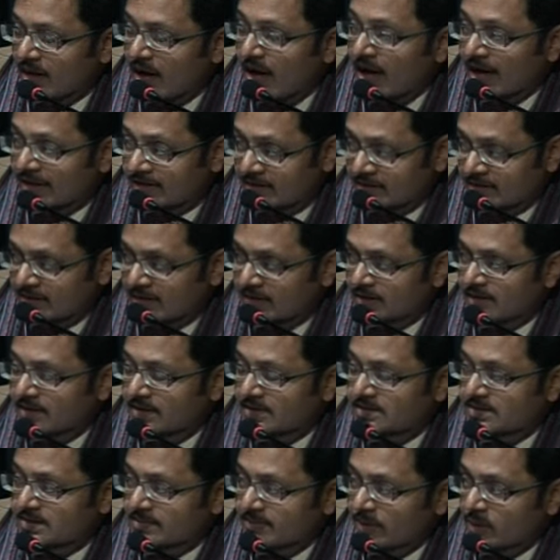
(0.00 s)
I think
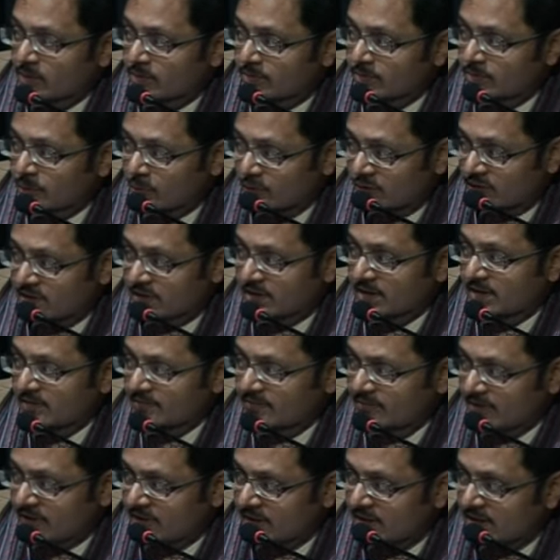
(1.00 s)
it's about political
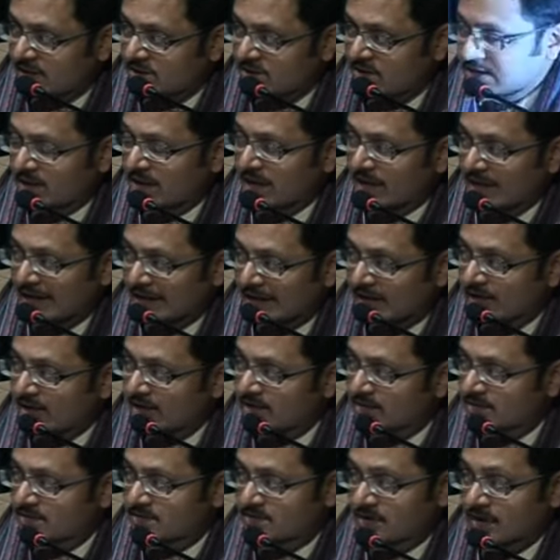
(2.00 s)
affiliation and
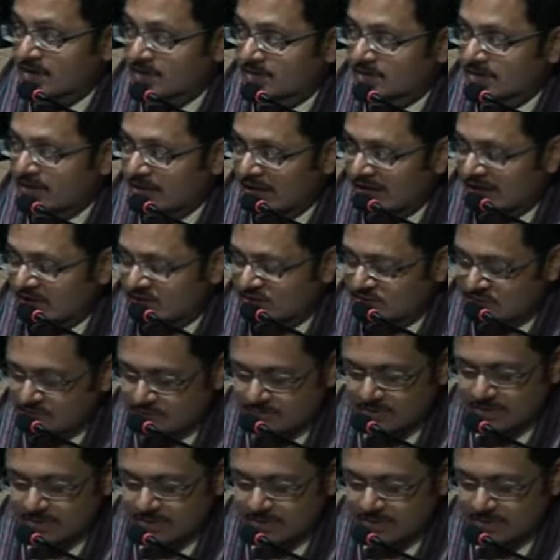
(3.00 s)
leanings rather than age.